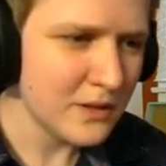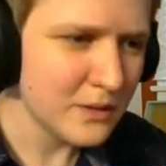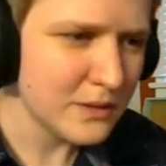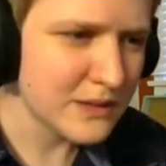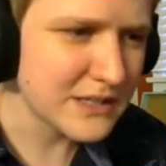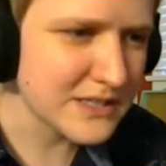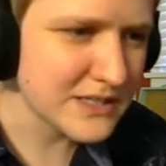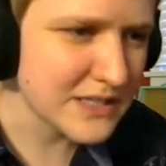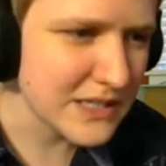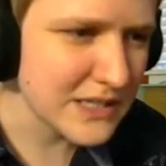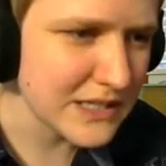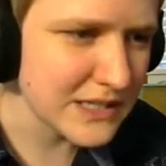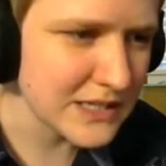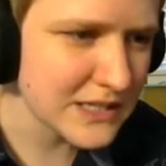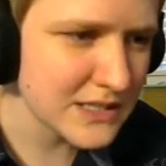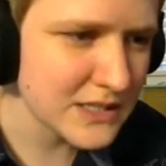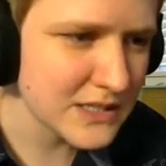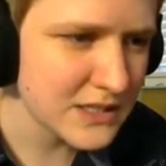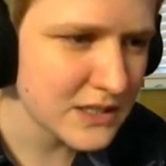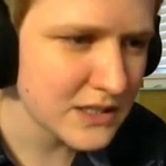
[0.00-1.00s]
What is
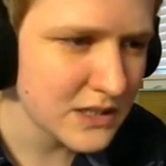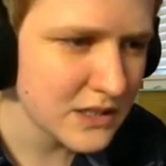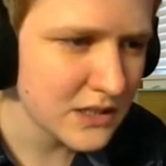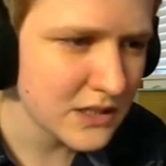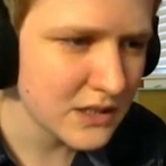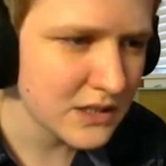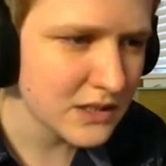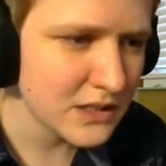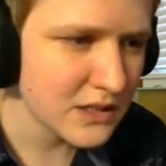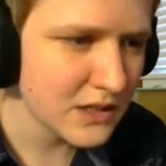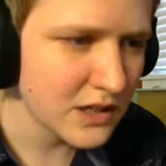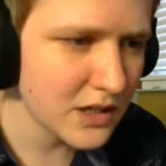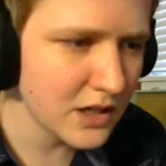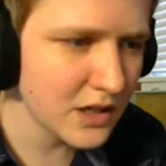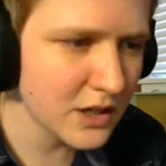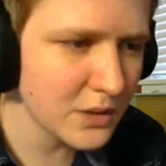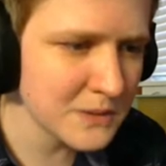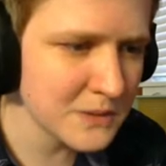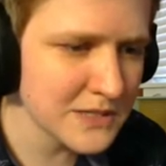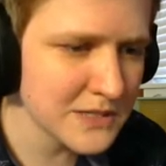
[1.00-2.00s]
this?
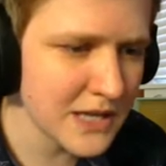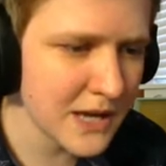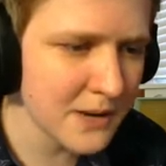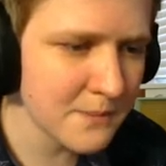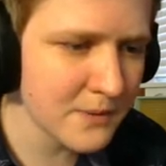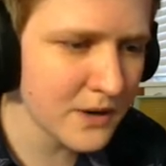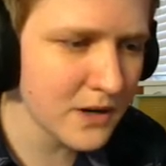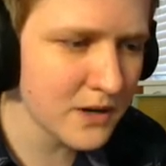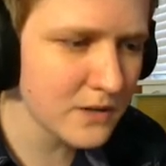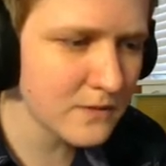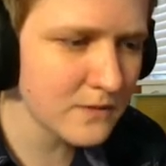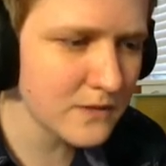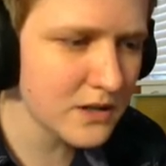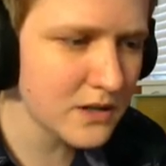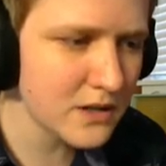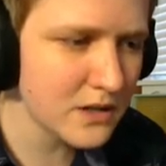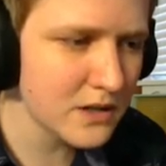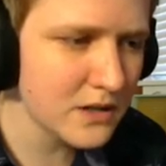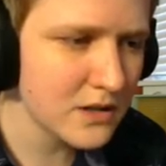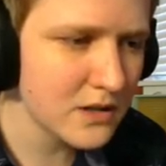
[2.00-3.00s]
Oh, is that part of
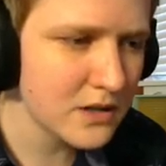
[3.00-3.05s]
nope. it?